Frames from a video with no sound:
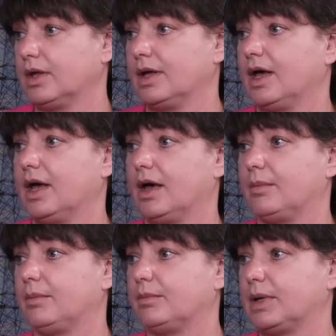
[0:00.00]

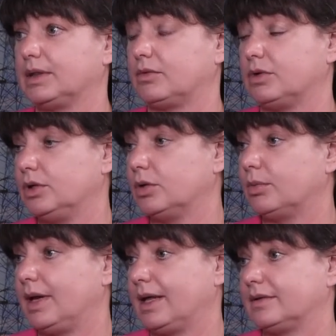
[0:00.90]
but the
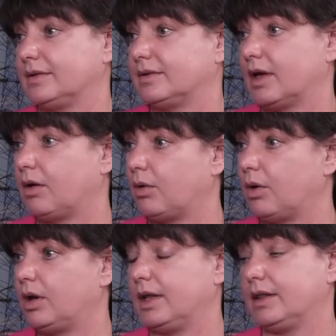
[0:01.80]
renewable assets are all
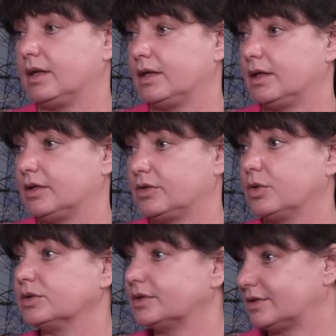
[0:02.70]
and the
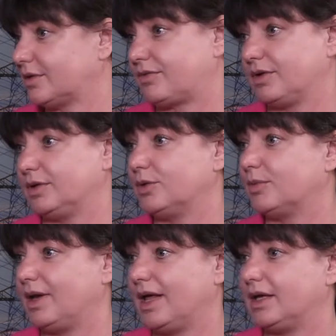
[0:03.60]
sources of
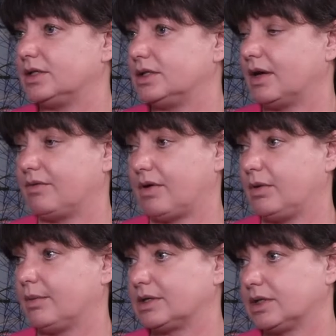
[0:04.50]
renewable energy are very
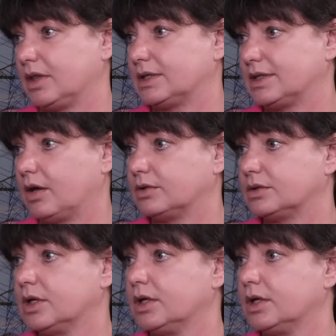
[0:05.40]
much in the south.